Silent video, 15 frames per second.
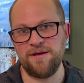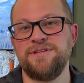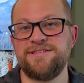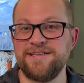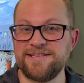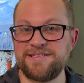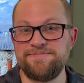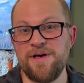Does
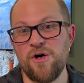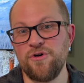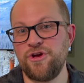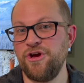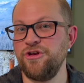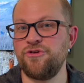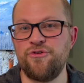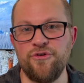it smell
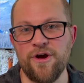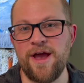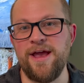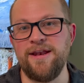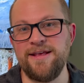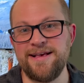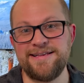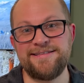good?
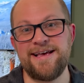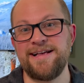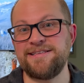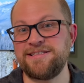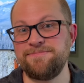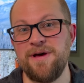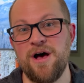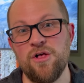Great. Is that
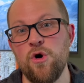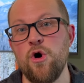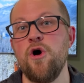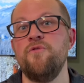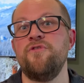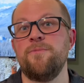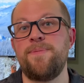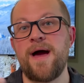smell
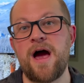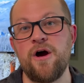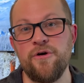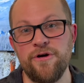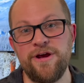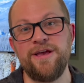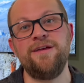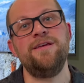
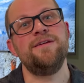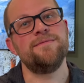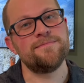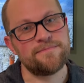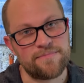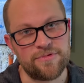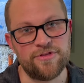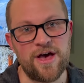overpowering?
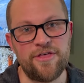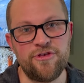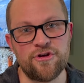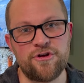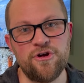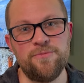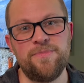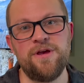Then there
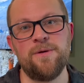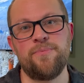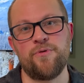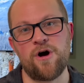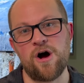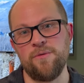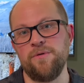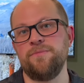could be a
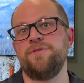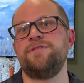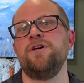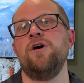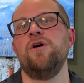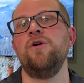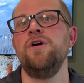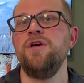problem.
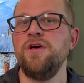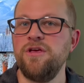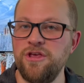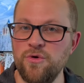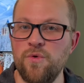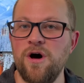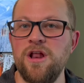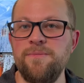So you
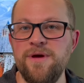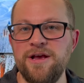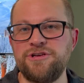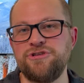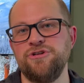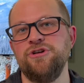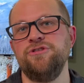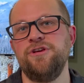want to make
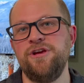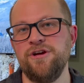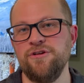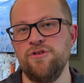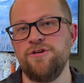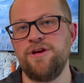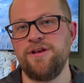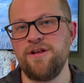sure that you're
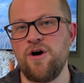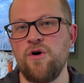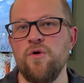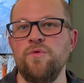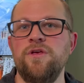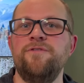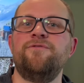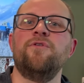looking not
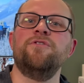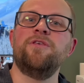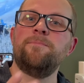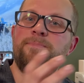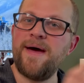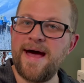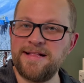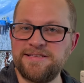only for the
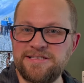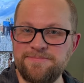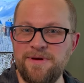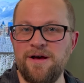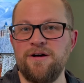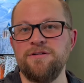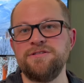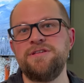bad
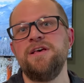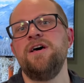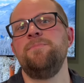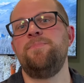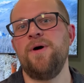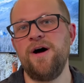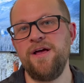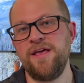smells,
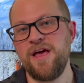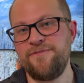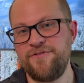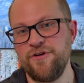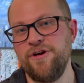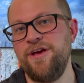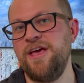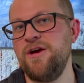But if
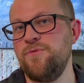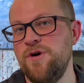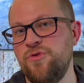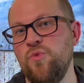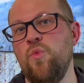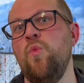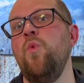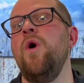you're hit with
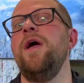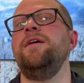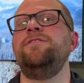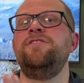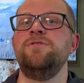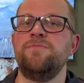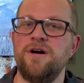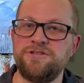way
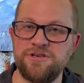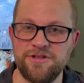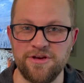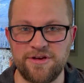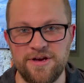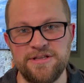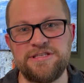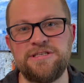too much of the
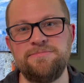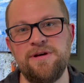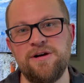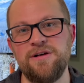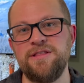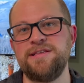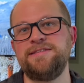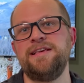good smell
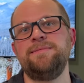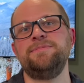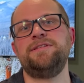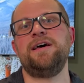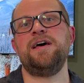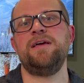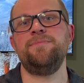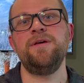at the same
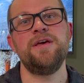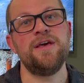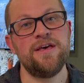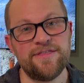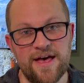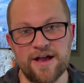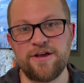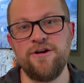time,
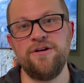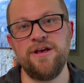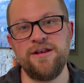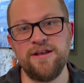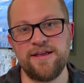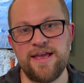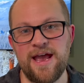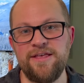that could
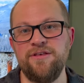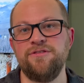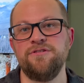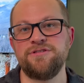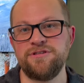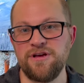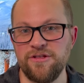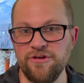indicate that
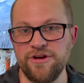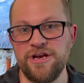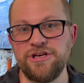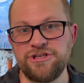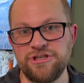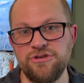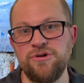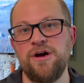there's another
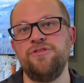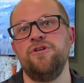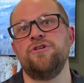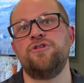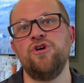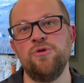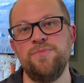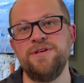issue and there
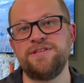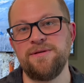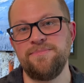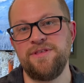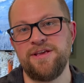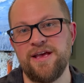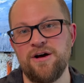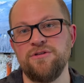could be
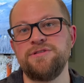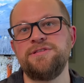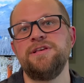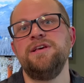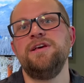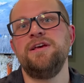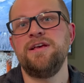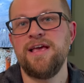something else
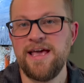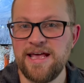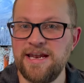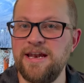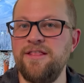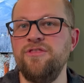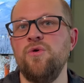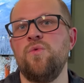hidden
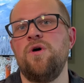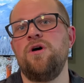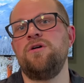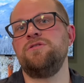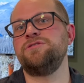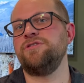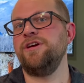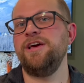in the
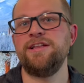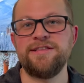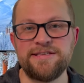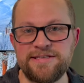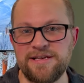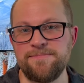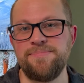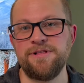walls or hidden
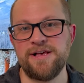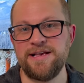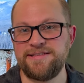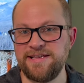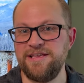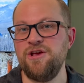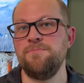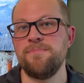someplace
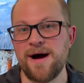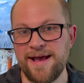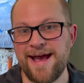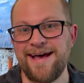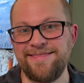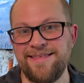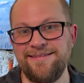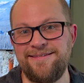that you might
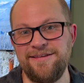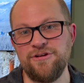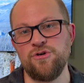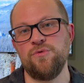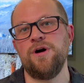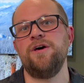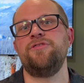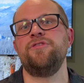have to deal
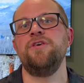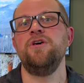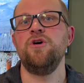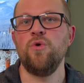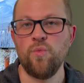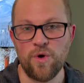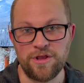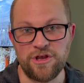with
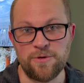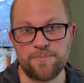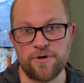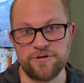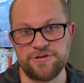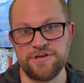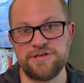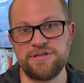when you
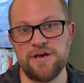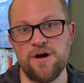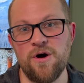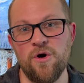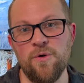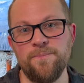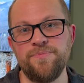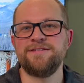purchase the
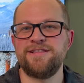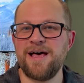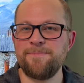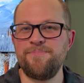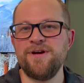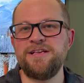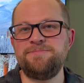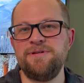home. So that
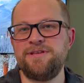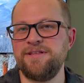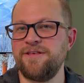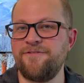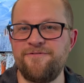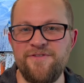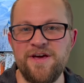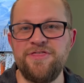brings me to the
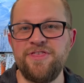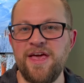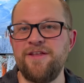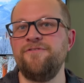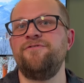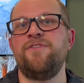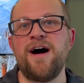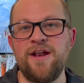fifth
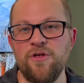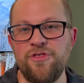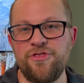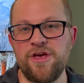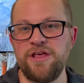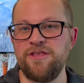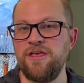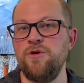and final
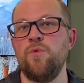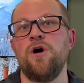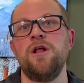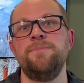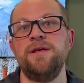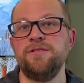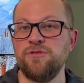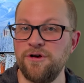thing that you want to
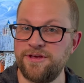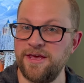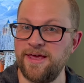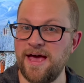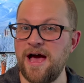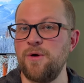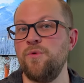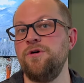be looking
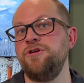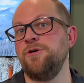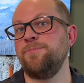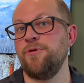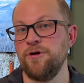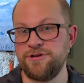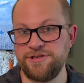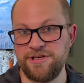at when you're
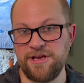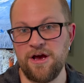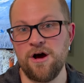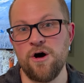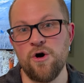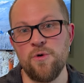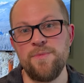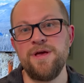purchasing a
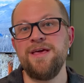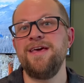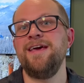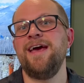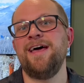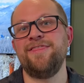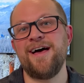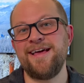home,
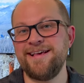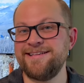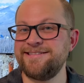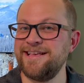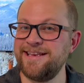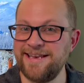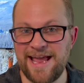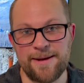and that is
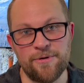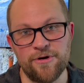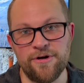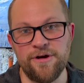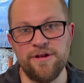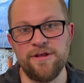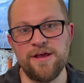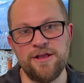the
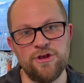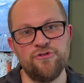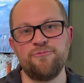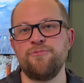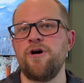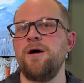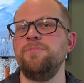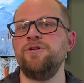neighborhood. And you've
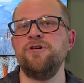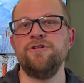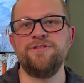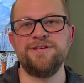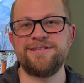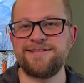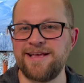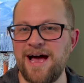probably heard
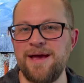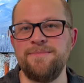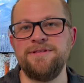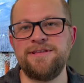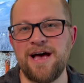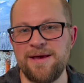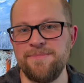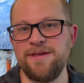this time and
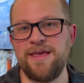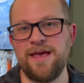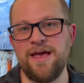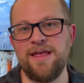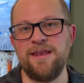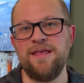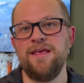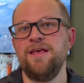time
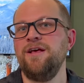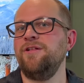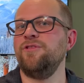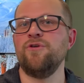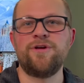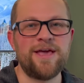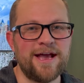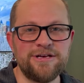again:
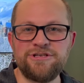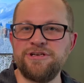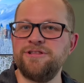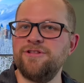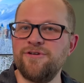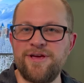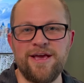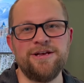location,
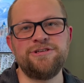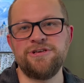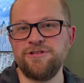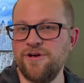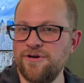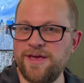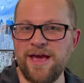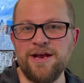location,
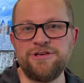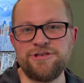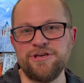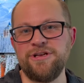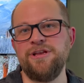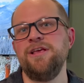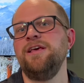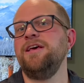
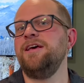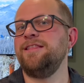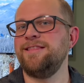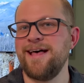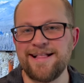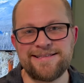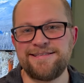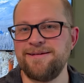location.
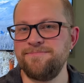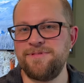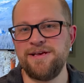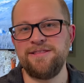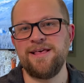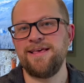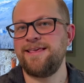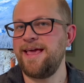That's
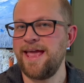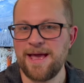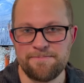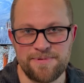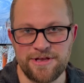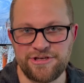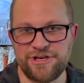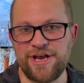something that can't
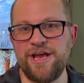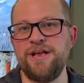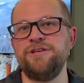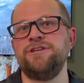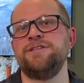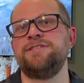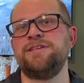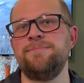be changed.
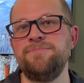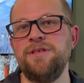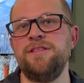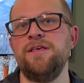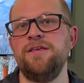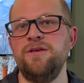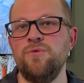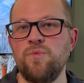It's something
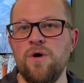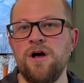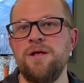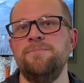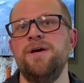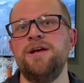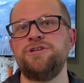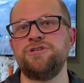that you want to
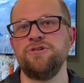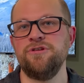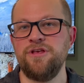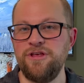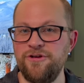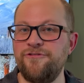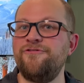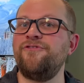make sure that
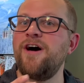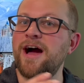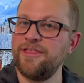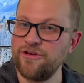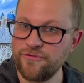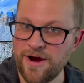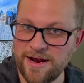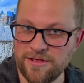you find
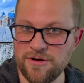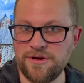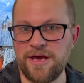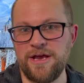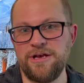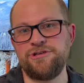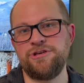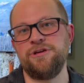the right
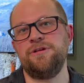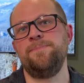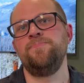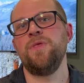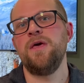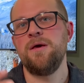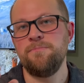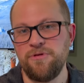location
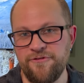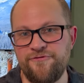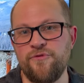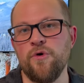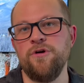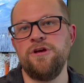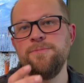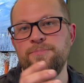
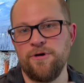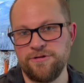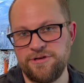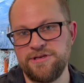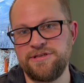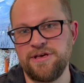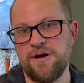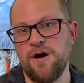before you
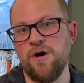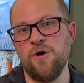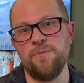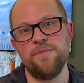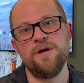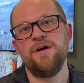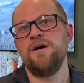purchase the home.